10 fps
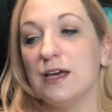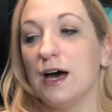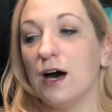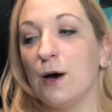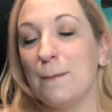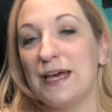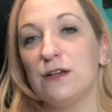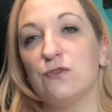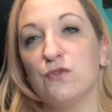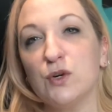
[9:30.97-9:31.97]
um, and
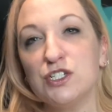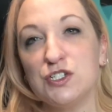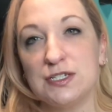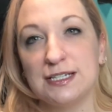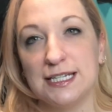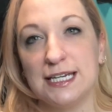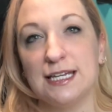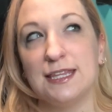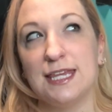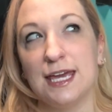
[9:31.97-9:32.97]

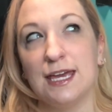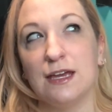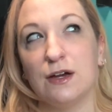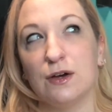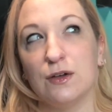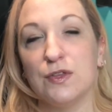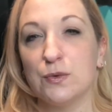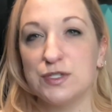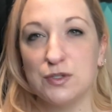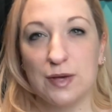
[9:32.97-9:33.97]
unfortunately they there
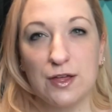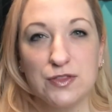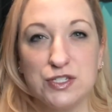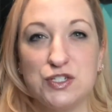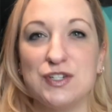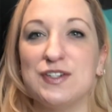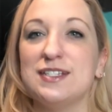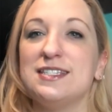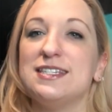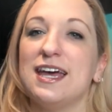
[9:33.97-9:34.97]
was no health
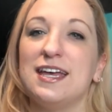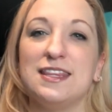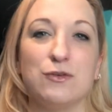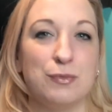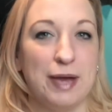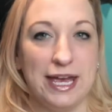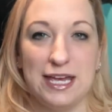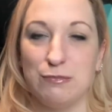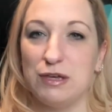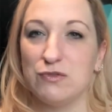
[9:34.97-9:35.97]
insurance and they were
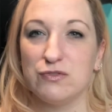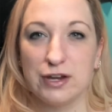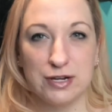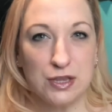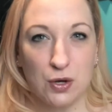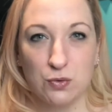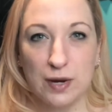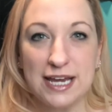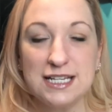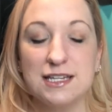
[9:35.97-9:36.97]
paying me very low
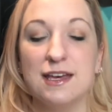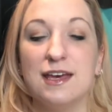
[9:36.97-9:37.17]
rate